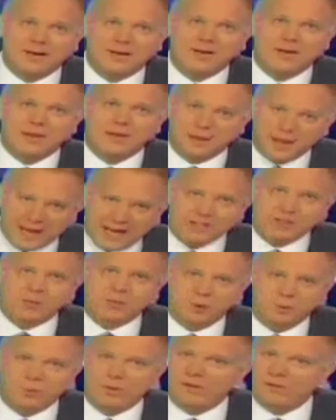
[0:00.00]
That's
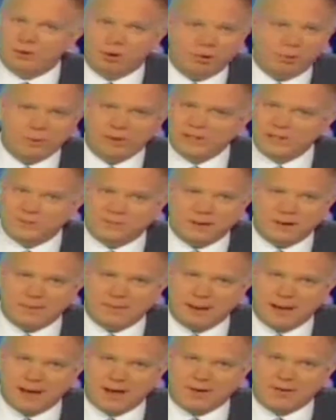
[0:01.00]
what we've always been
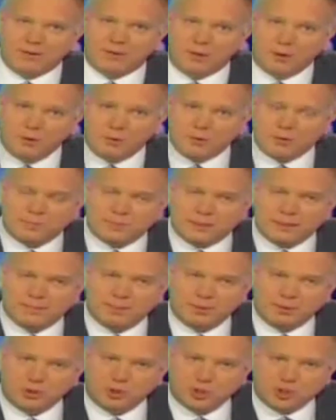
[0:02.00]
about. Those
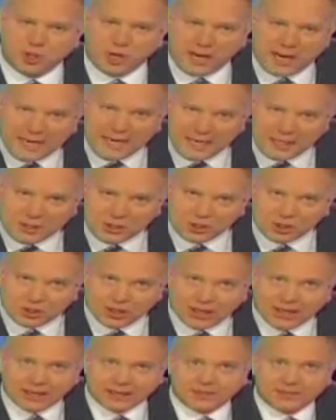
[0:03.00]
people changed
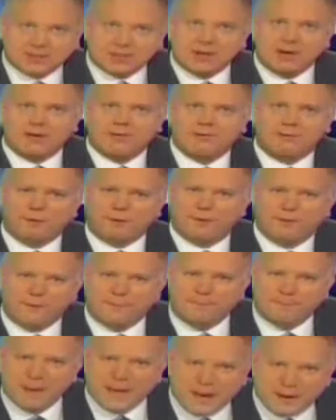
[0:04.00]
us for the
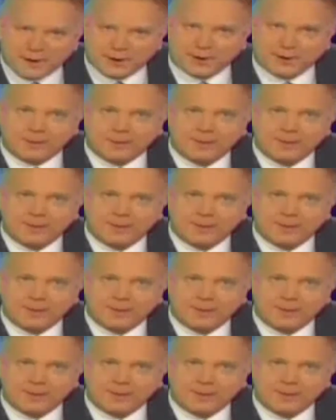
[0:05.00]
better.